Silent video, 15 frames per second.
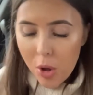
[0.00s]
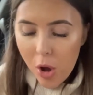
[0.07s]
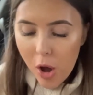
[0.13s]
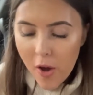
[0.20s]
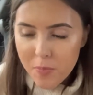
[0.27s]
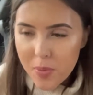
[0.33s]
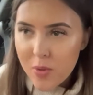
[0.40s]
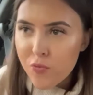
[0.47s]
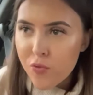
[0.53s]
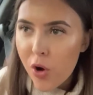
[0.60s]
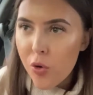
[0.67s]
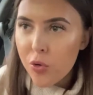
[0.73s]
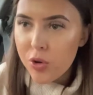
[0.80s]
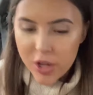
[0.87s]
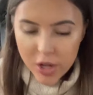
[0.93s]
I've been
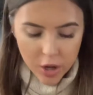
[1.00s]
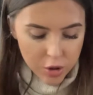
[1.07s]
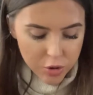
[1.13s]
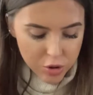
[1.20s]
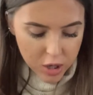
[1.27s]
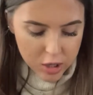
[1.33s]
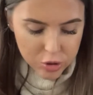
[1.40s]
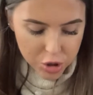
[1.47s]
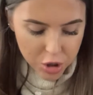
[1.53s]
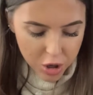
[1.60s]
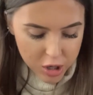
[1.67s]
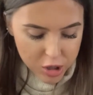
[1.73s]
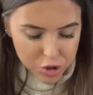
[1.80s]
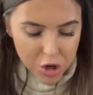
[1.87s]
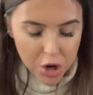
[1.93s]
rolling the
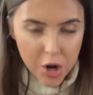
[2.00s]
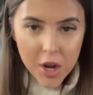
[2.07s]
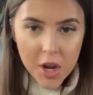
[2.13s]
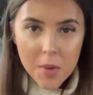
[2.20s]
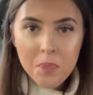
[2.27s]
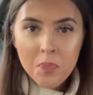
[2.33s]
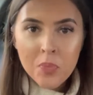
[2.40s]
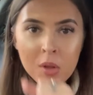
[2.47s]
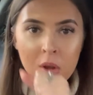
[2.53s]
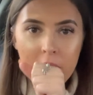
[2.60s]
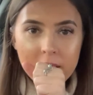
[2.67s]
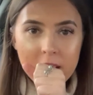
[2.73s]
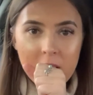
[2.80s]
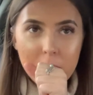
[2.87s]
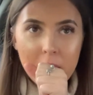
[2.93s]
entire time. I
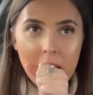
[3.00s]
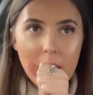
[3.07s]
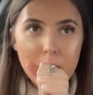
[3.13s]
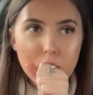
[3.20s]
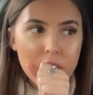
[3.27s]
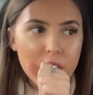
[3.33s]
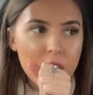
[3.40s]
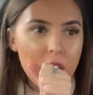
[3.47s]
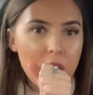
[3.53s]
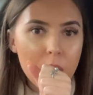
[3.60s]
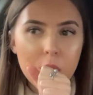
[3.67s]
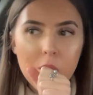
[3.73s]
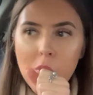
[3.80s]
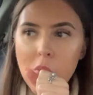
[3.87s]
didn't have my handbrake up.